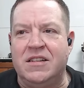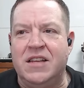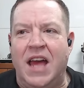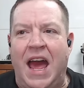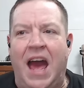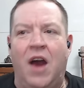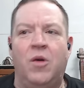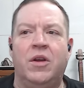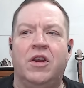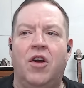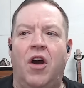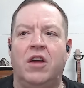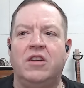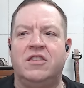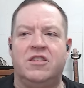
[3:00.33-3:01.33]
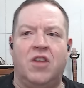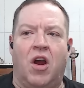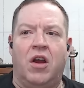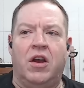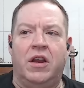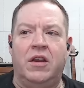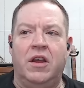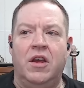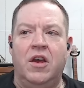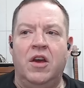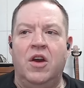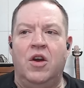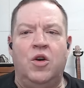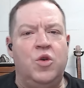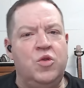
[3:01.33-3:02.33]
how it got started,
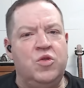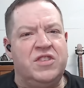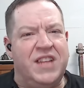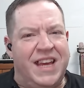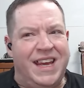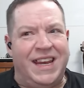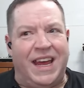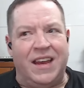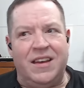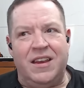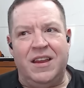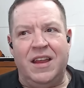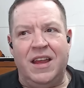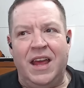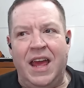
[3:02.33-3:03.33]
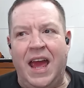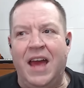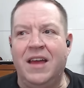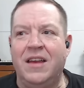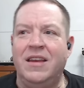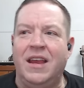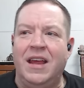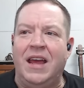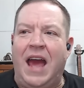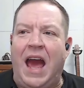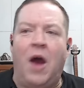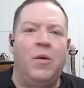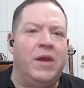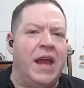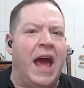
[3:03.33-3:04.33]
who's in it, and
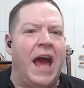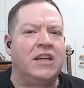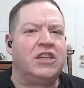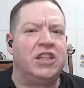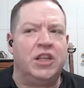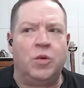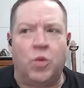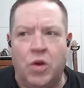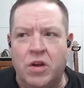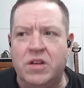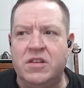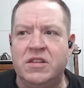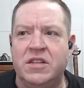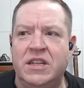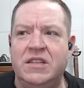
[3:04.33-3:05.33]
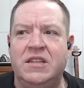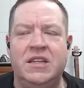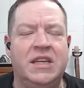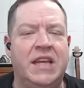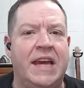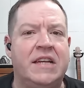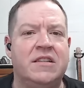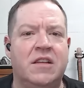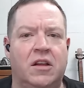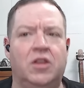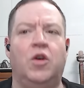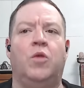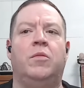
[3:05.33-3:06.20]
how it actually works in today's global